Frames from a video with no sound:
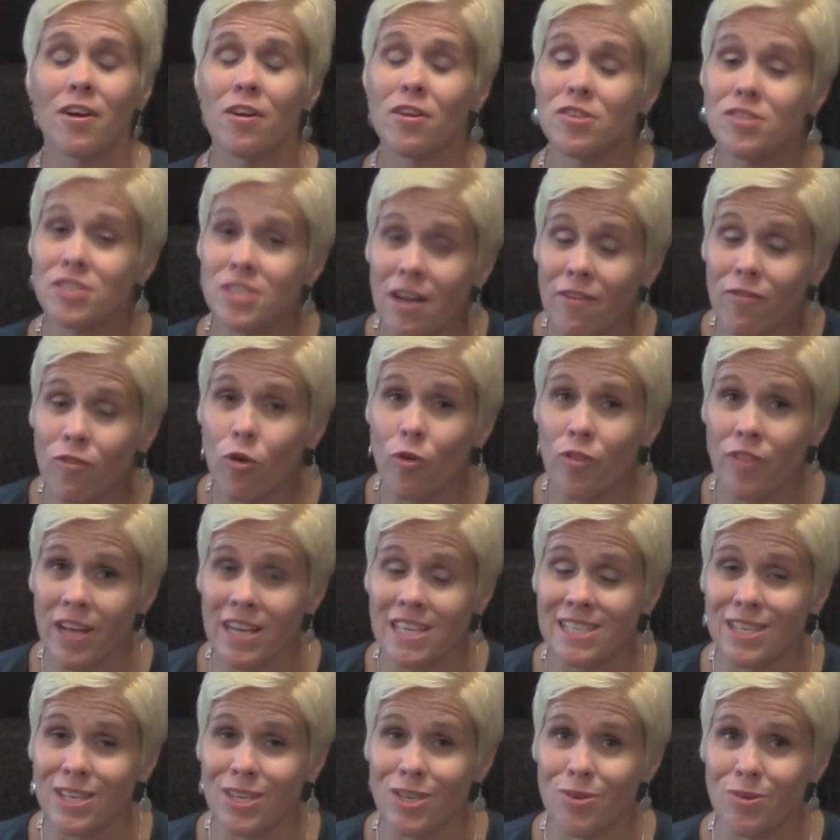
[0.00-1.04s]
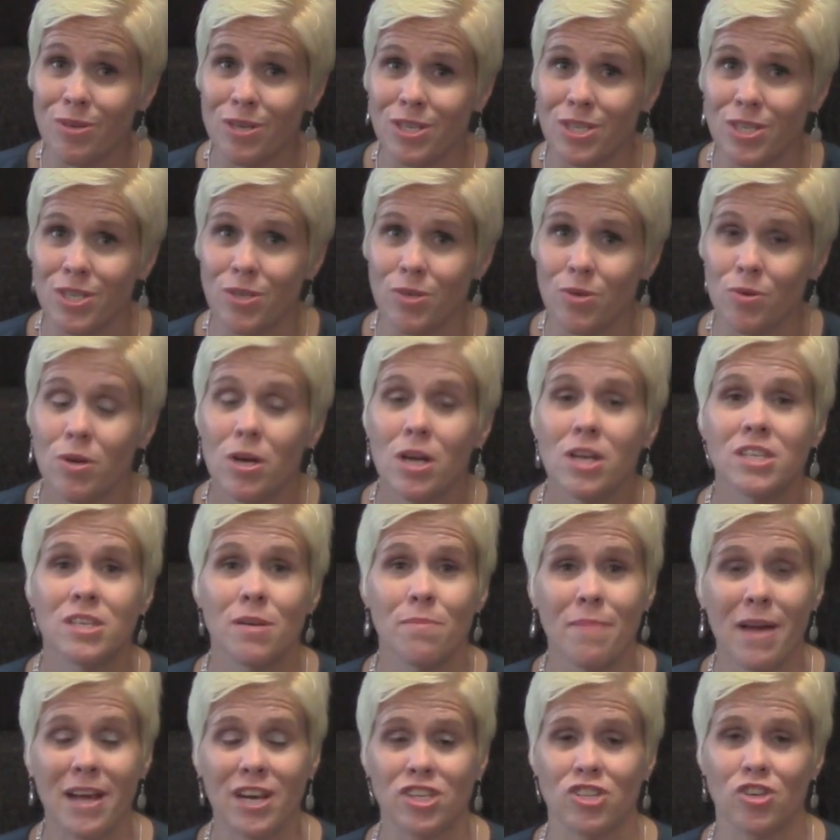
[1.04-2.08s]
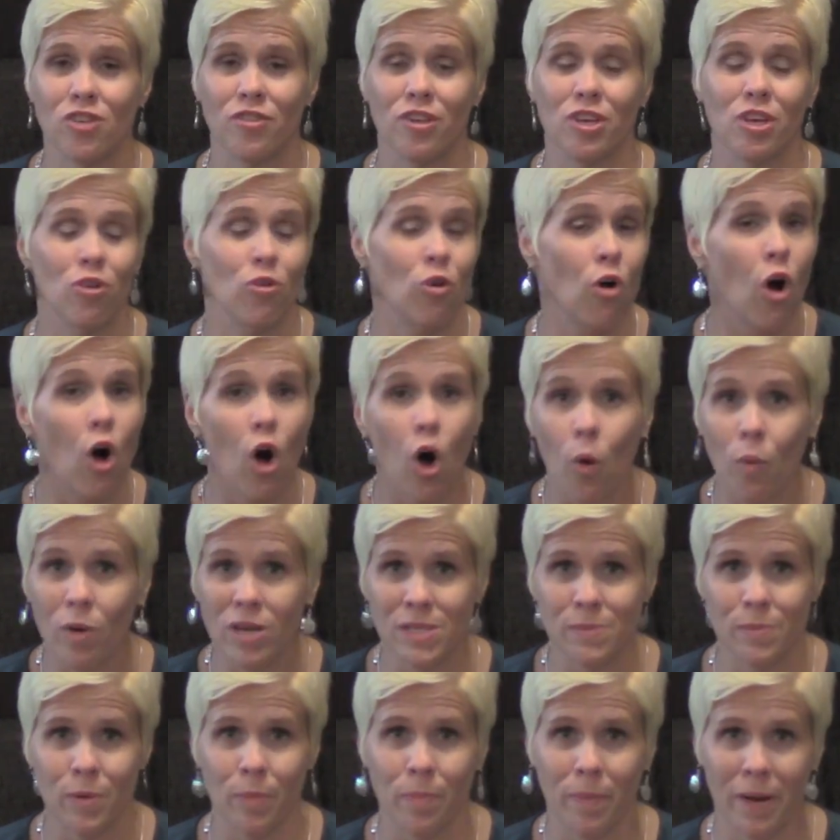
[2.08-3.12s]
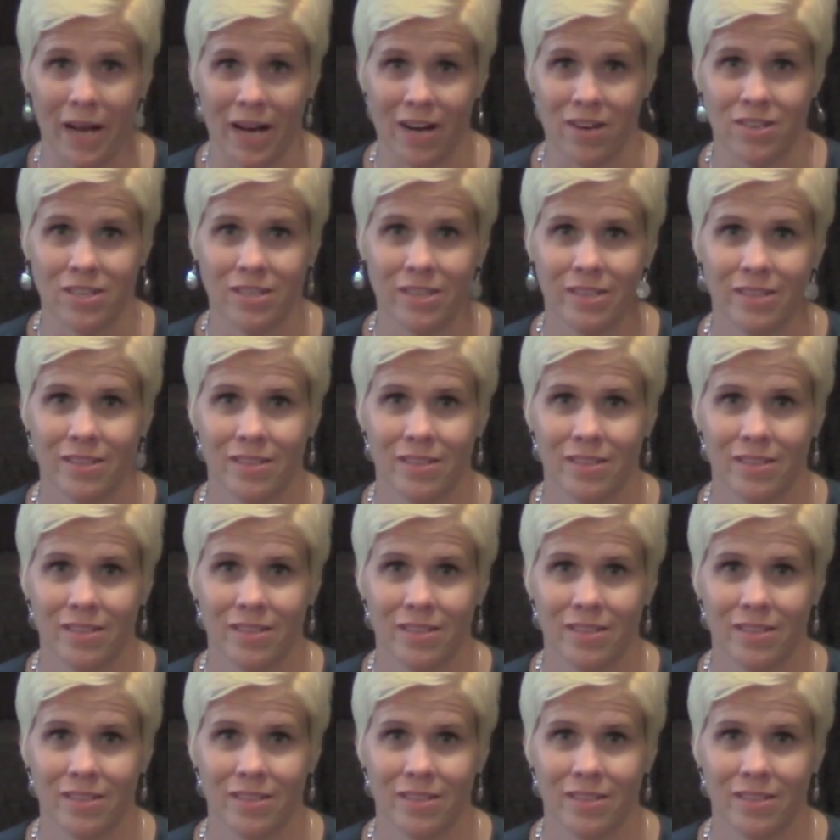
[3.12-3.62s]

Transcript: are several things that you can do to make sure that you're always prepared.